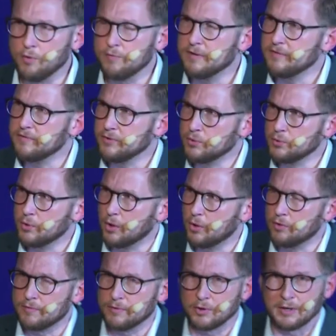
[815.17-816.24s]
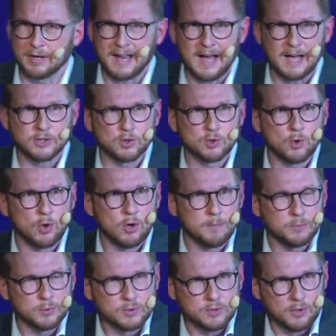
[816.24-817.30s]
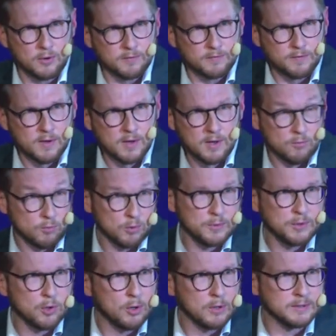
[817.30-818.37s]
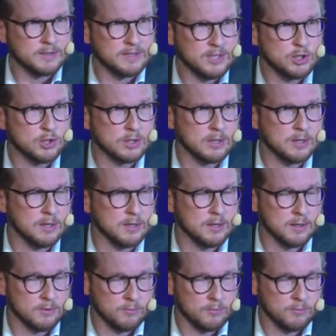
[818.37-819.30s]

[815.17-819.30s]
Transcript: overview over a large corpus of what we call digital,